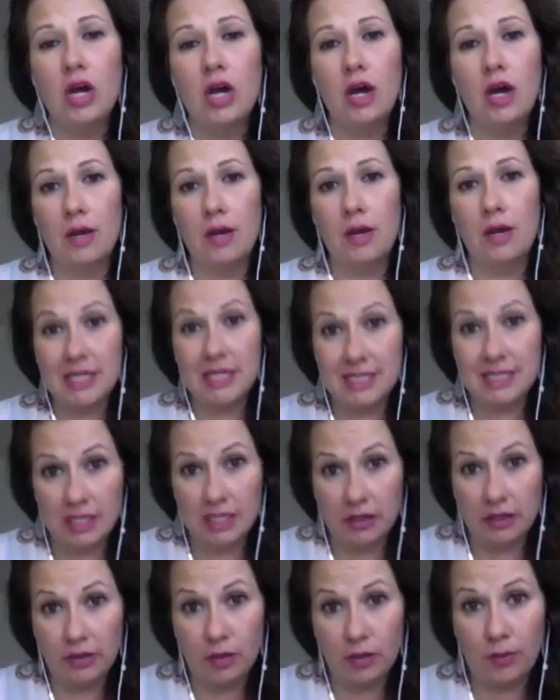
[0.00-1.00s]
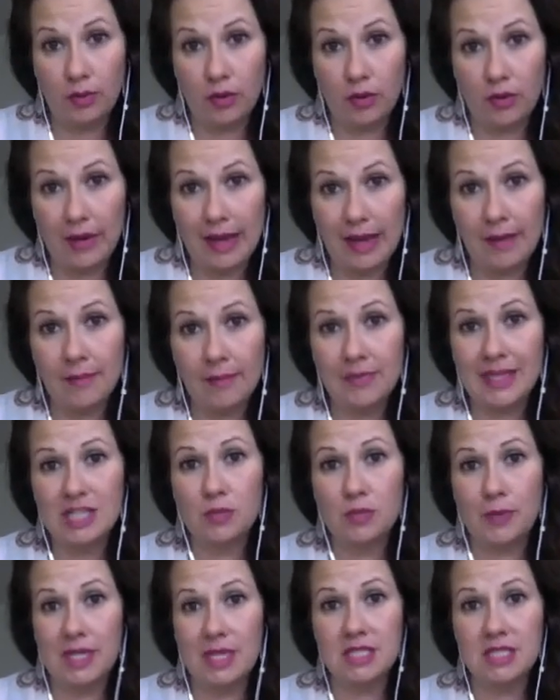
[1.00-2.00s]
ministerial program
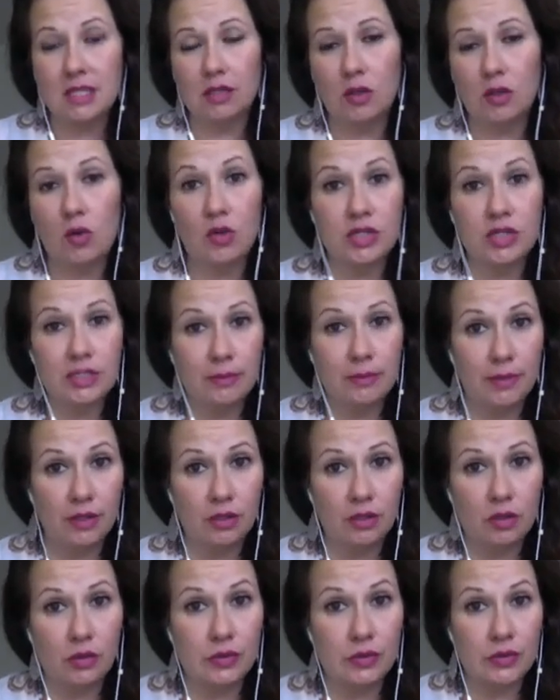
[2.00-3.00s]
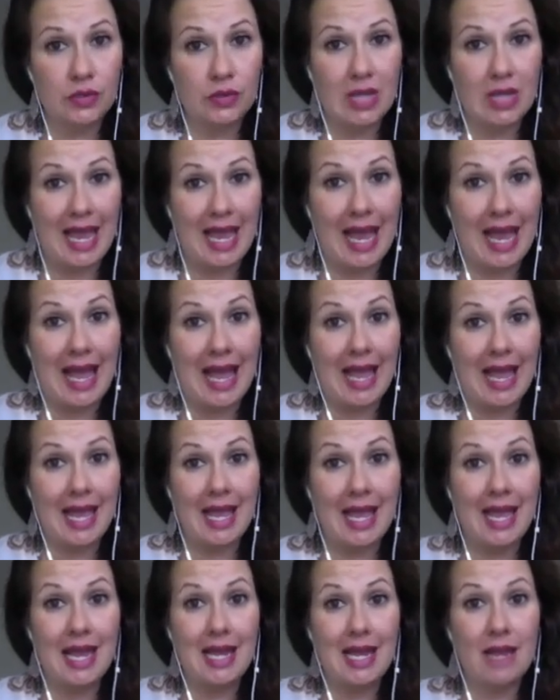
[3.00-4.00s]
that's based on the Course in Miracles
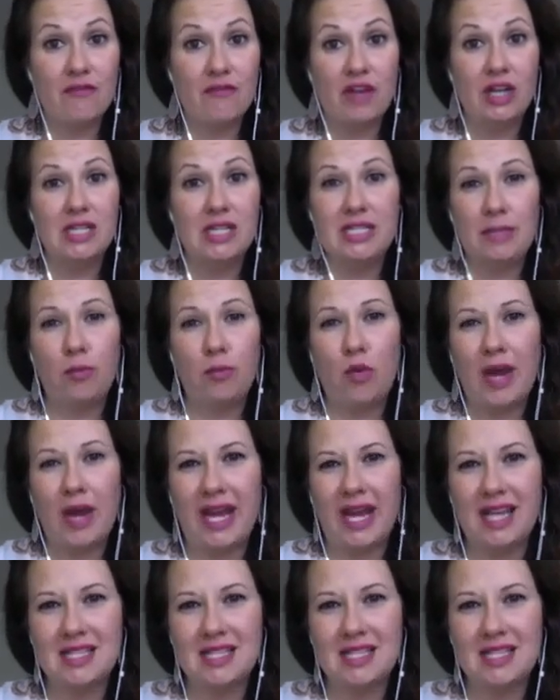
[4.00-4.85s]
in a very deep way.